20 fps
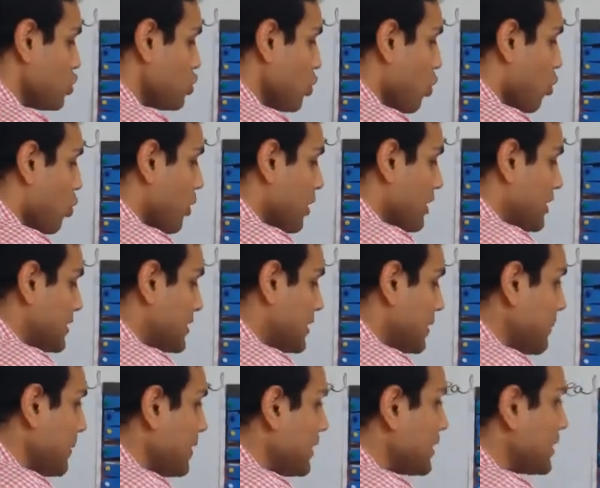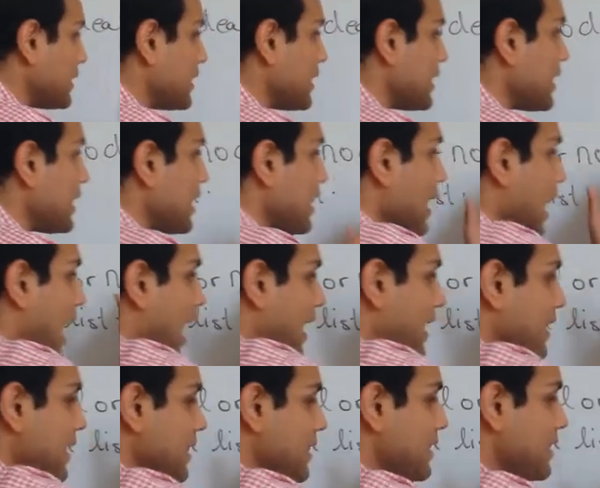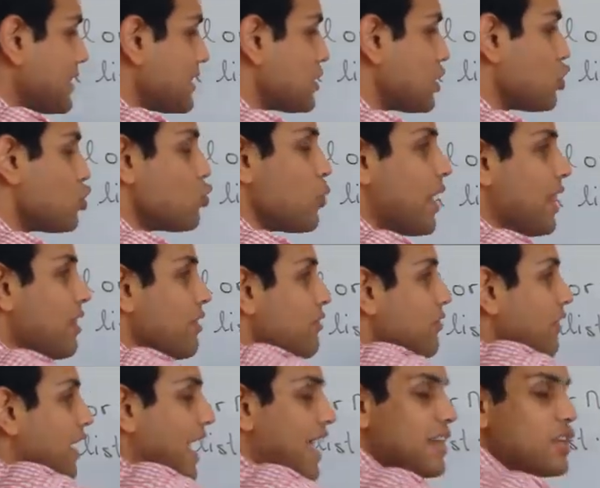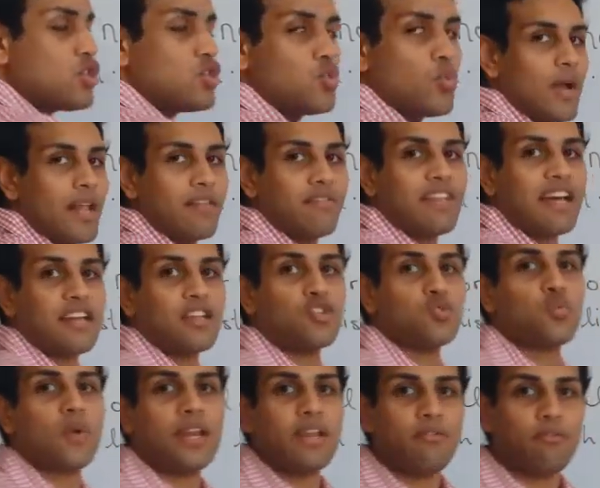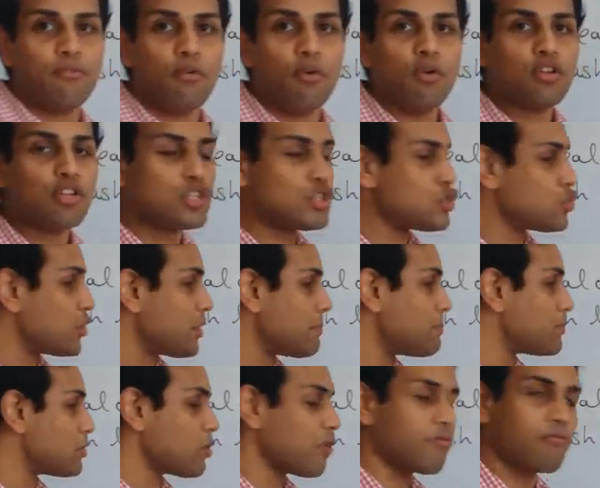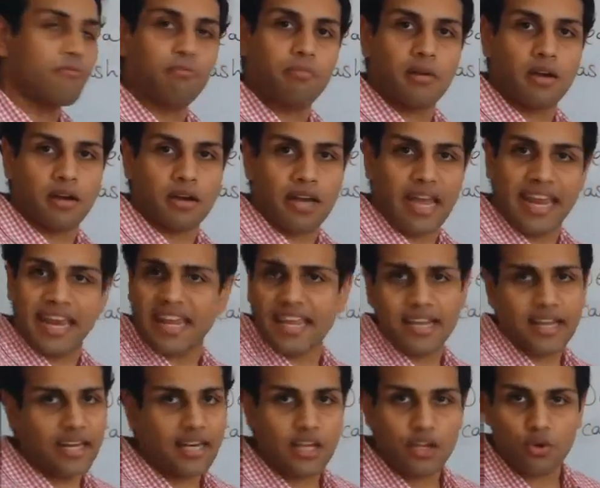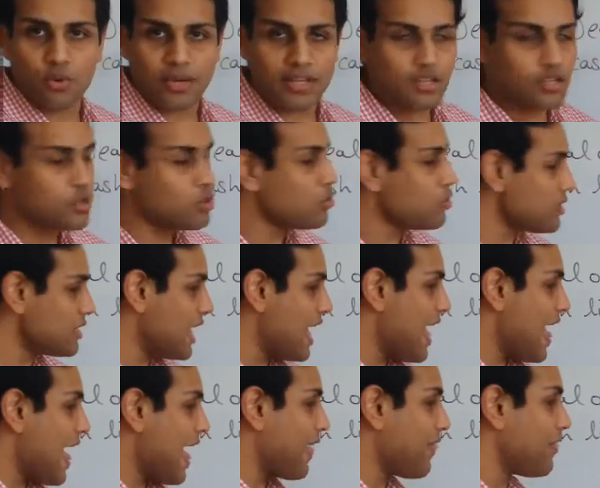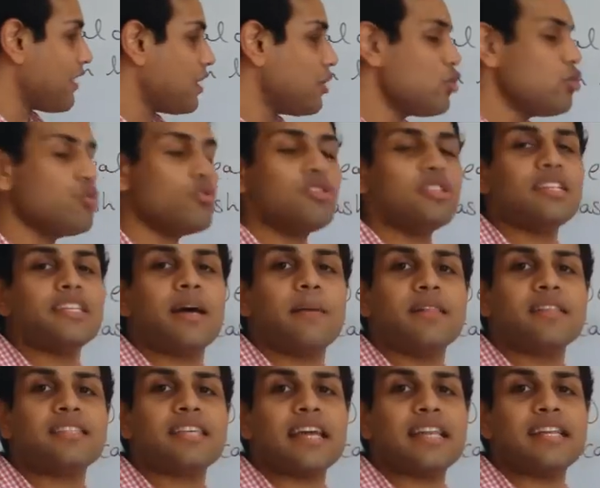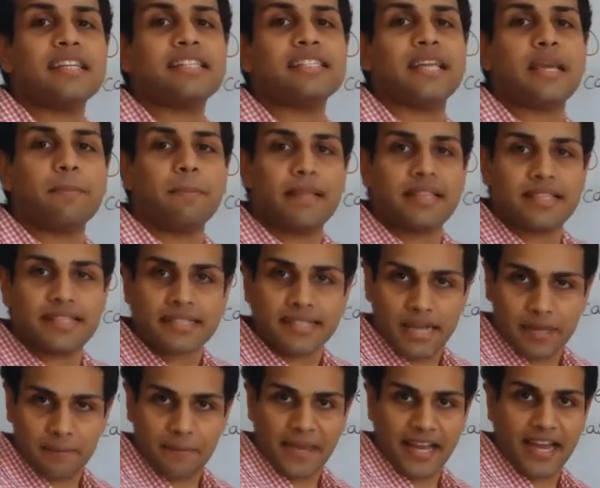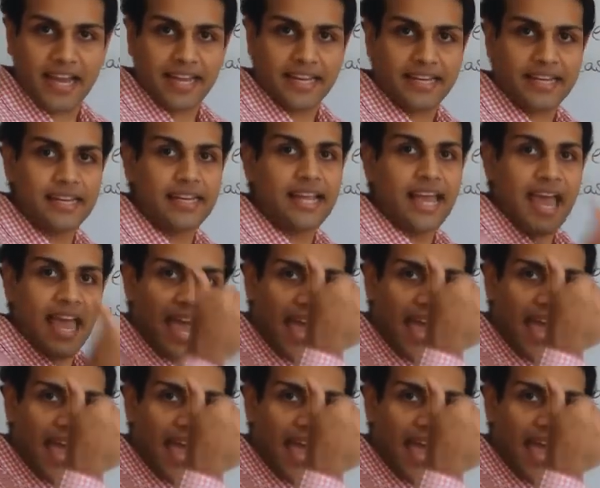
So, similarly, I did this 12 and 12. That is 24 strips of any color you can choose, and then use the double-sided tape and stuck behind it,